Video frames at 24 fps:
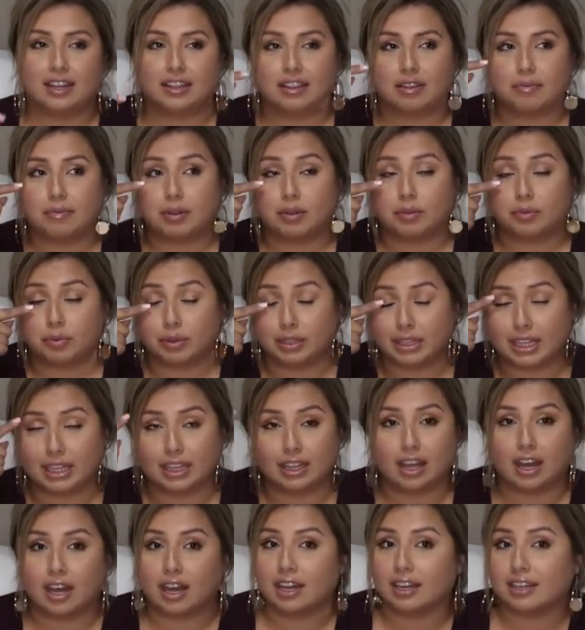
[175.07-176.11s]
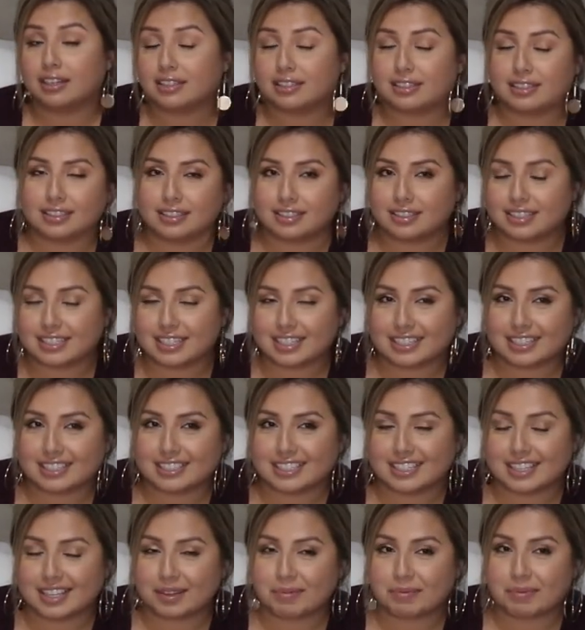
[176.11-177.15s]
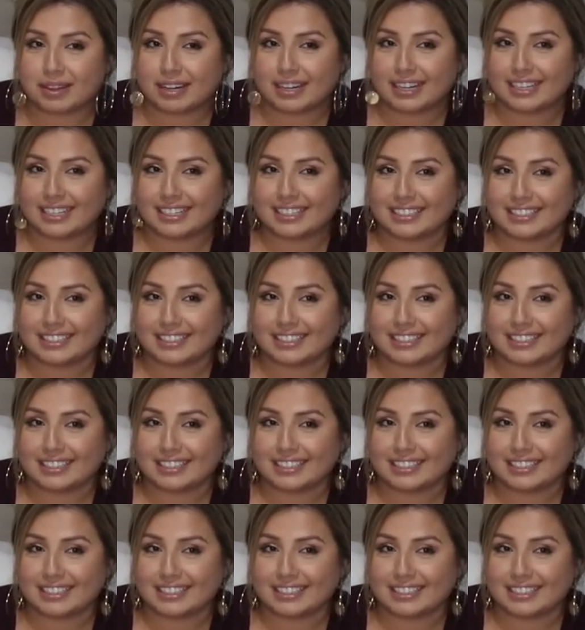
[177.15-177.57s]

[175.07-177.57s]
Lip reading: They've been really long. Can you see them, honey?